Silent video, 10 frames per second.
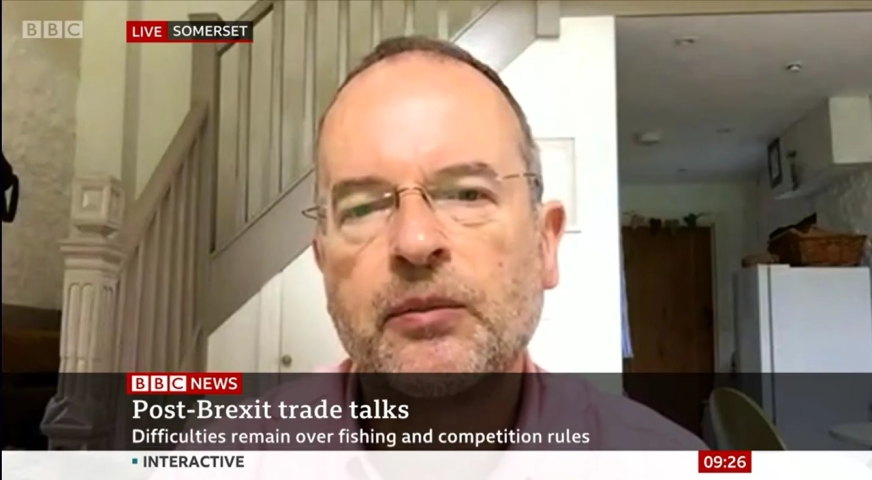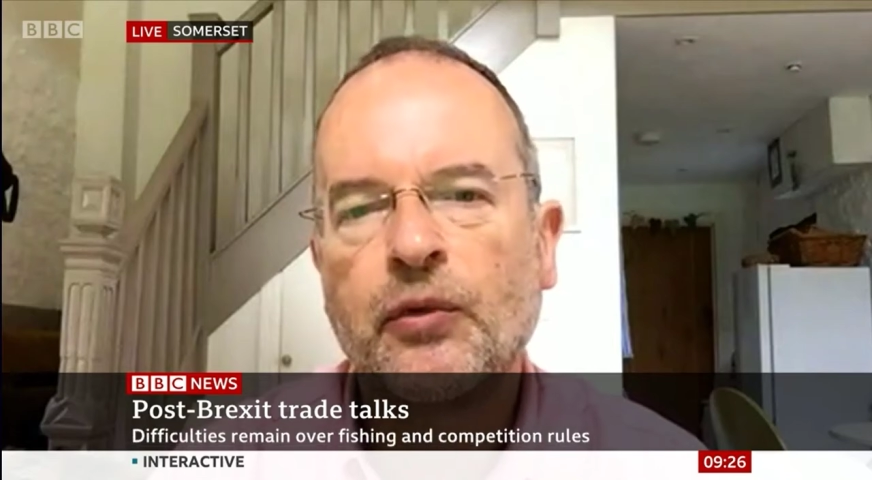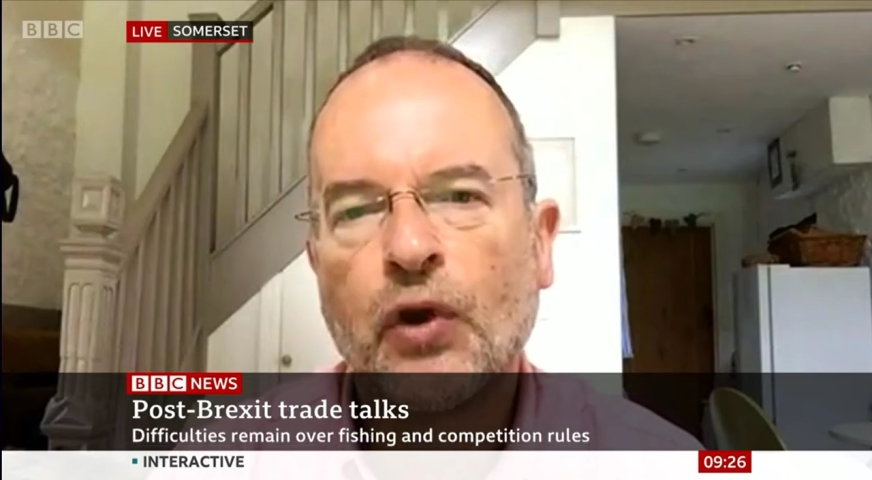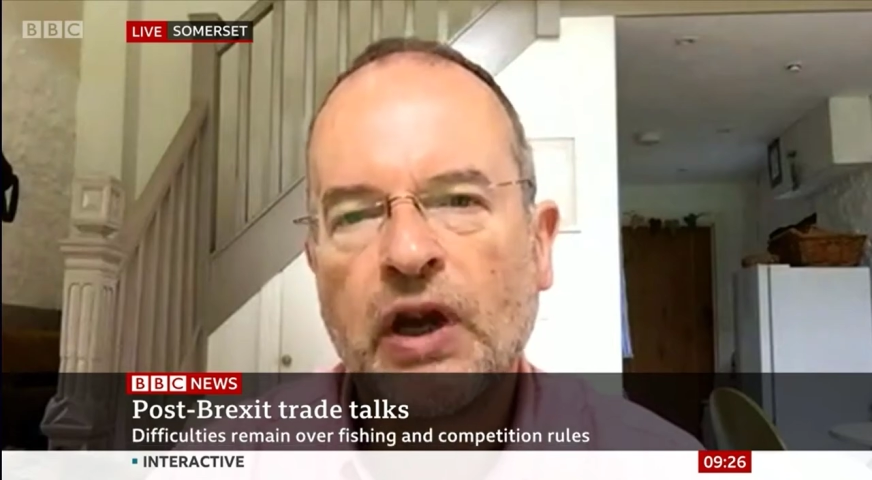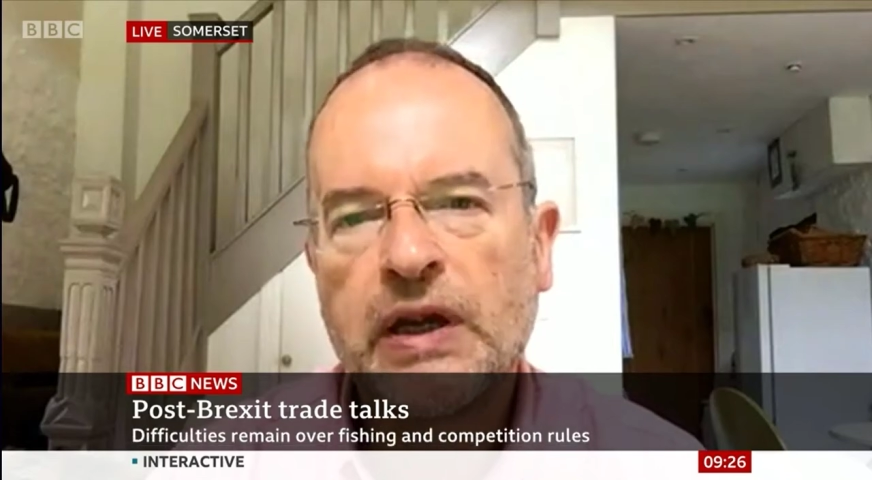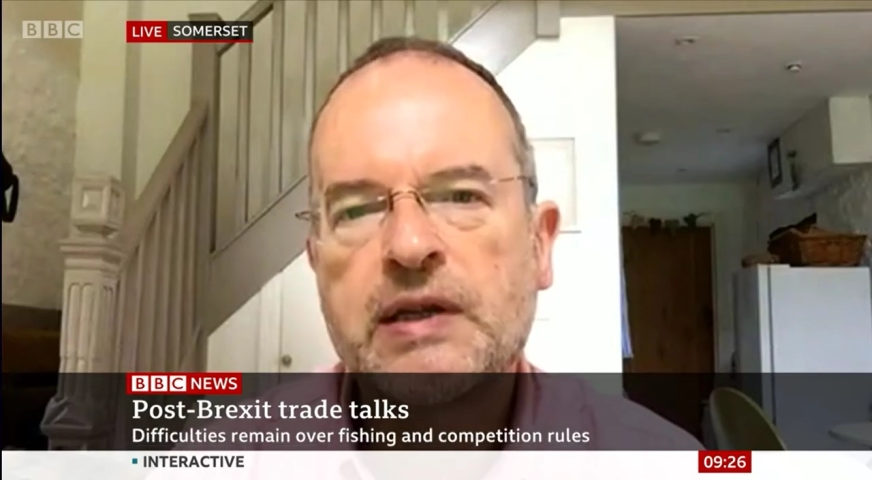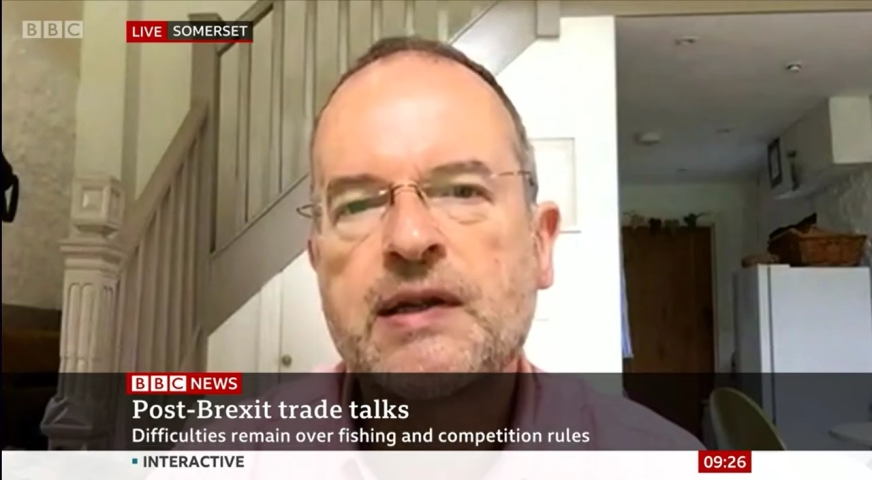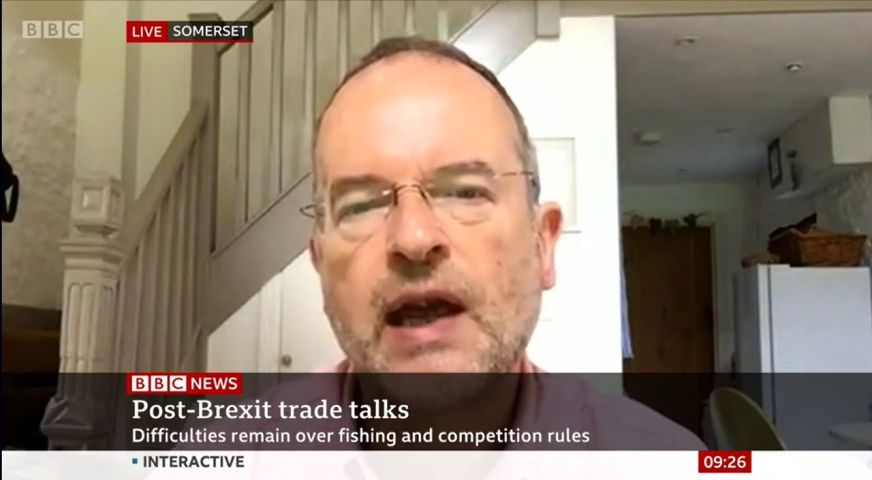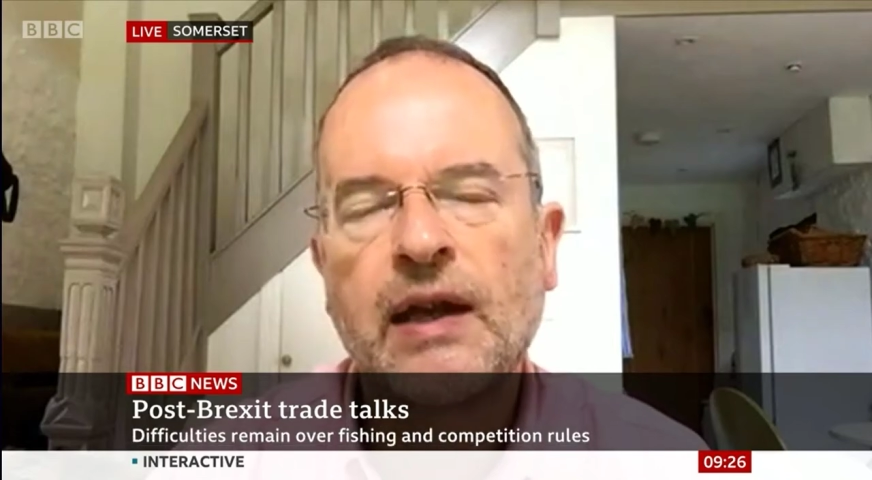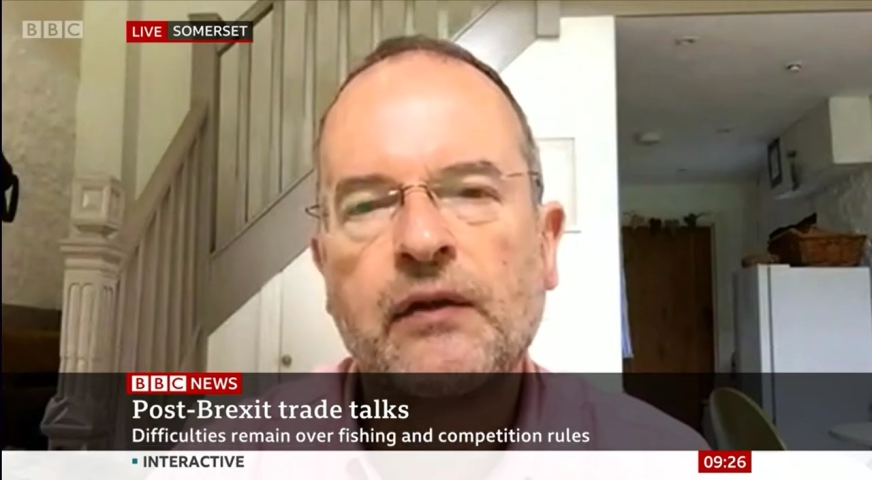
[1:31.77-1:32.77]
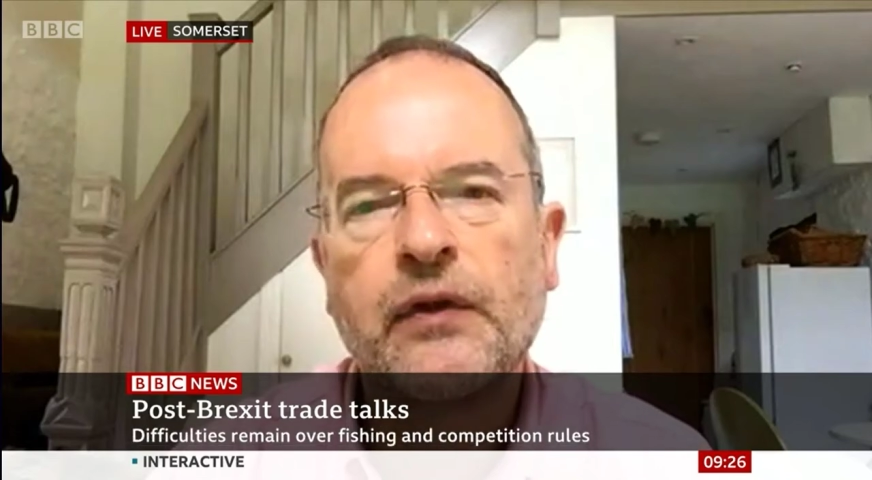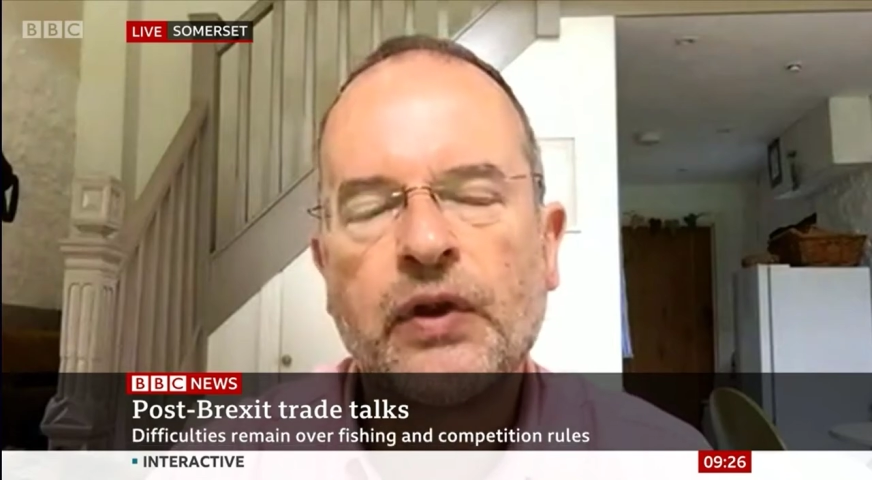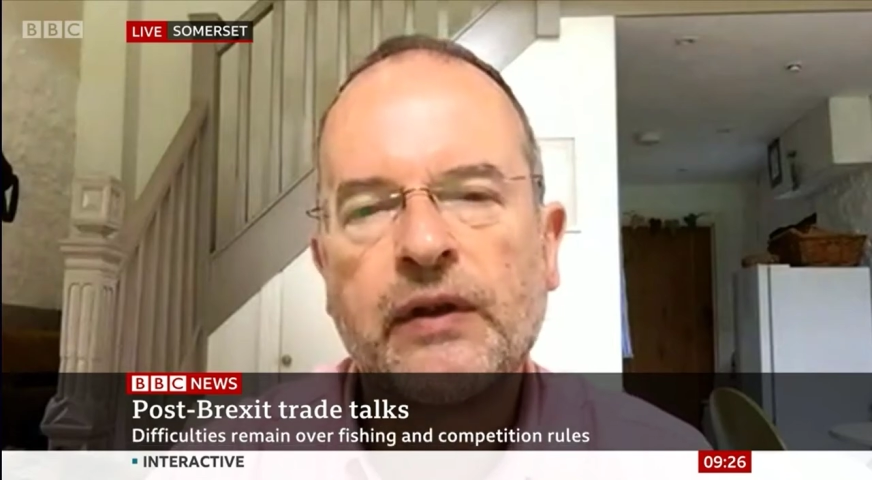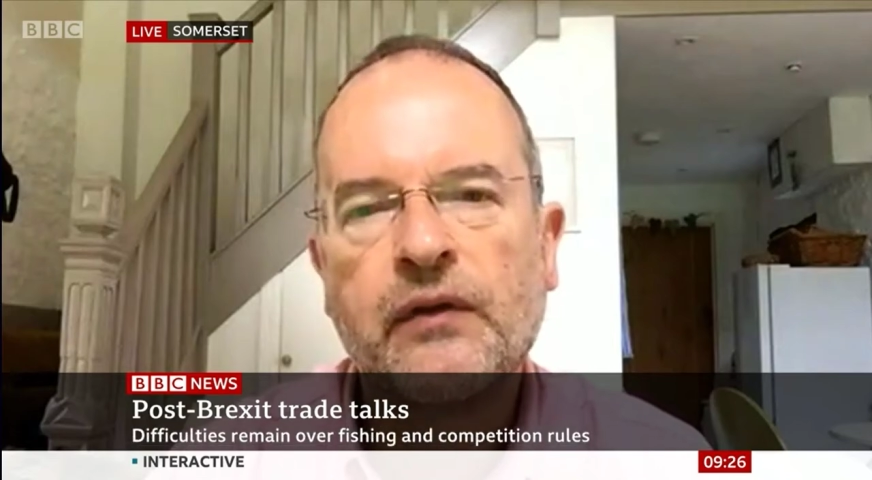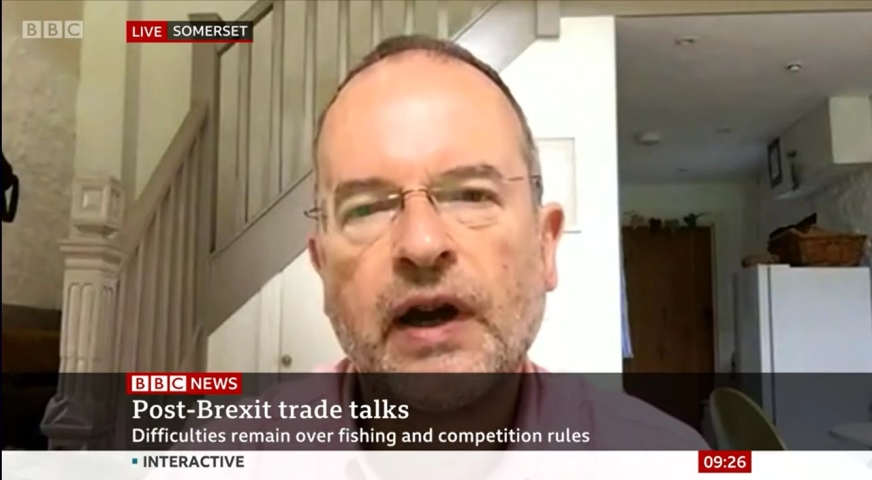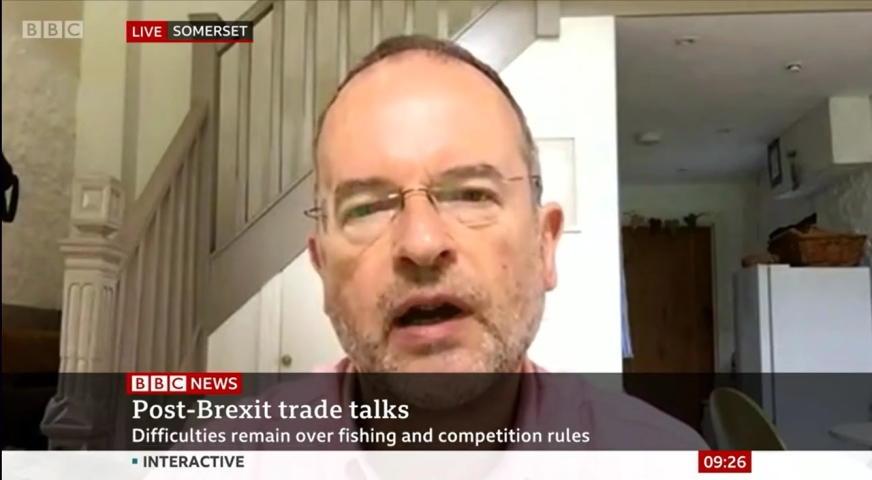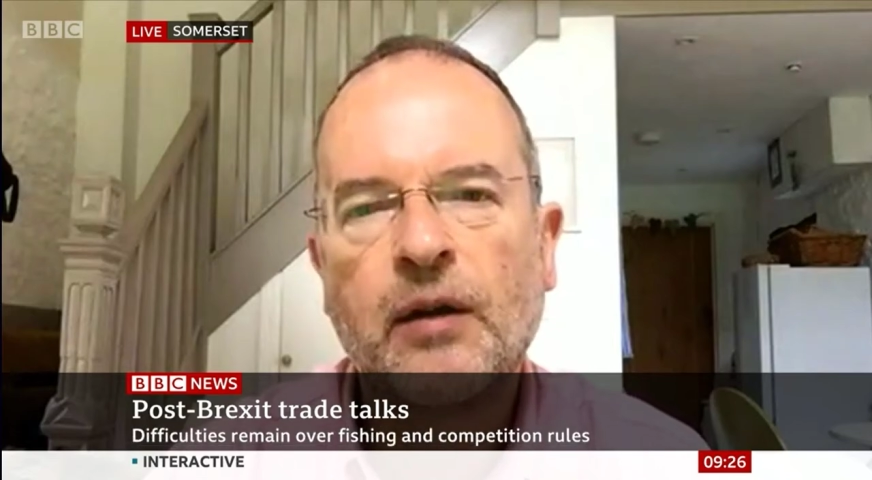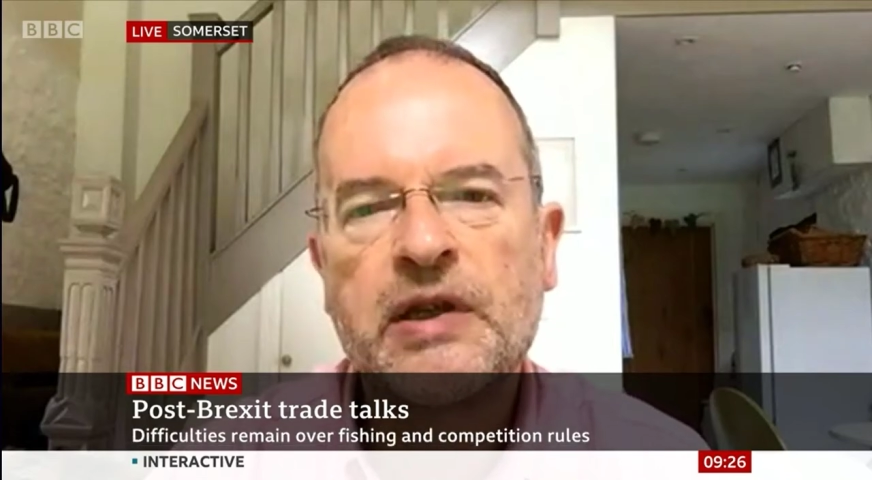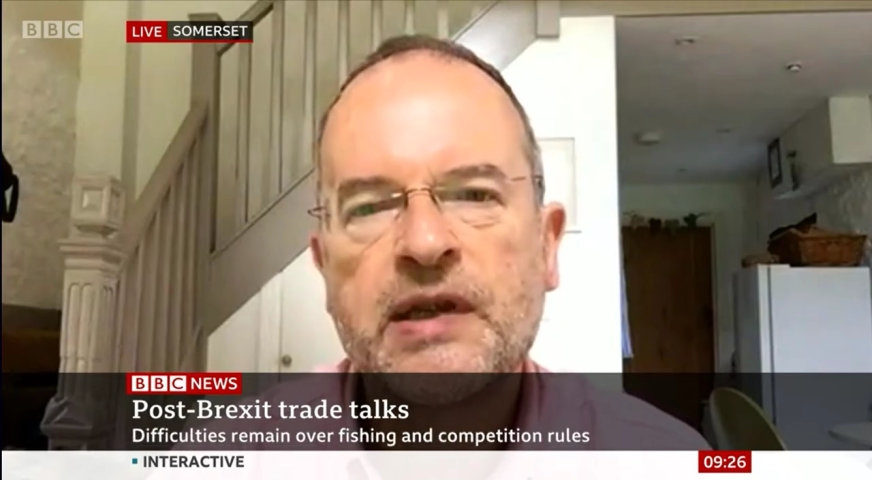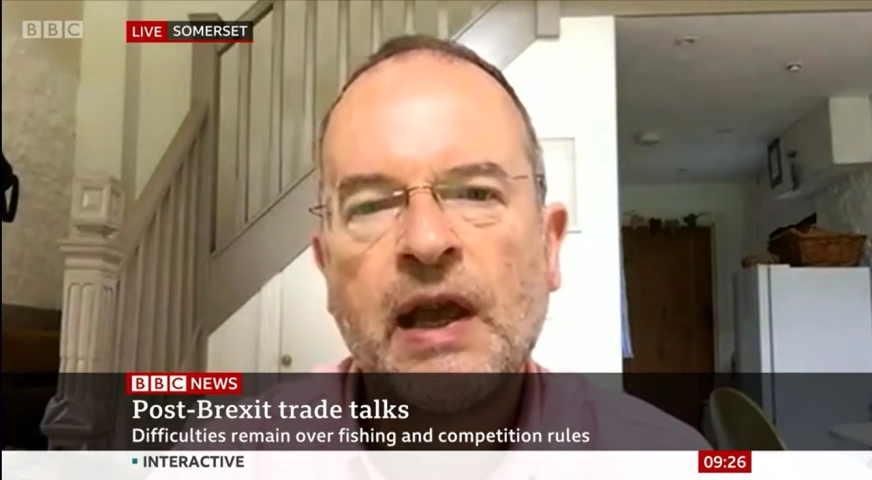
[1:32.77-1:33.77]
rights and for the
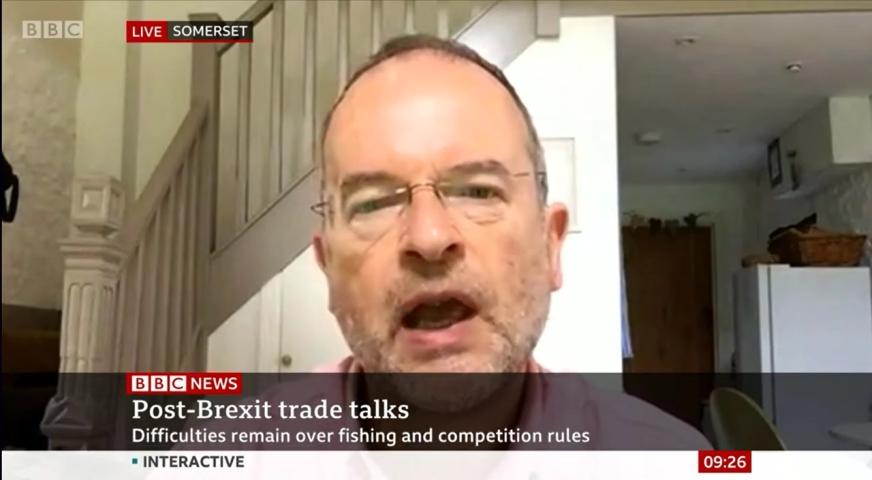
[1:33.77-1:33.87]
environment.